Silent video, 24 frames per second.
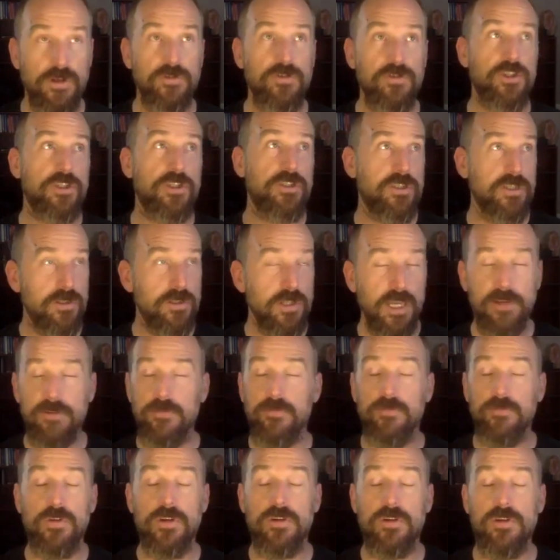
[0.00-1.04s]
just to like,
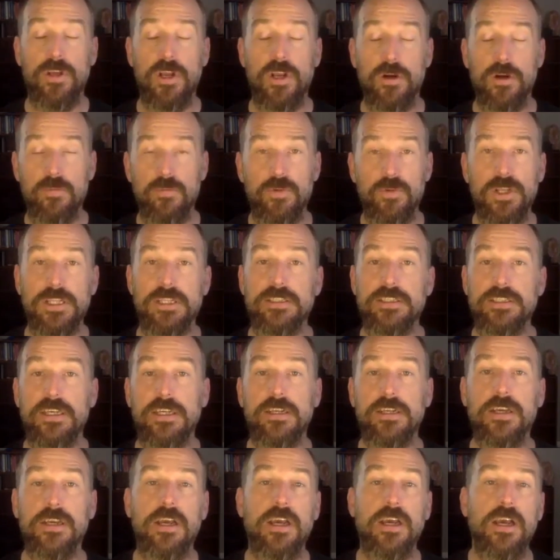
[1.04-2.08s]
bring this in.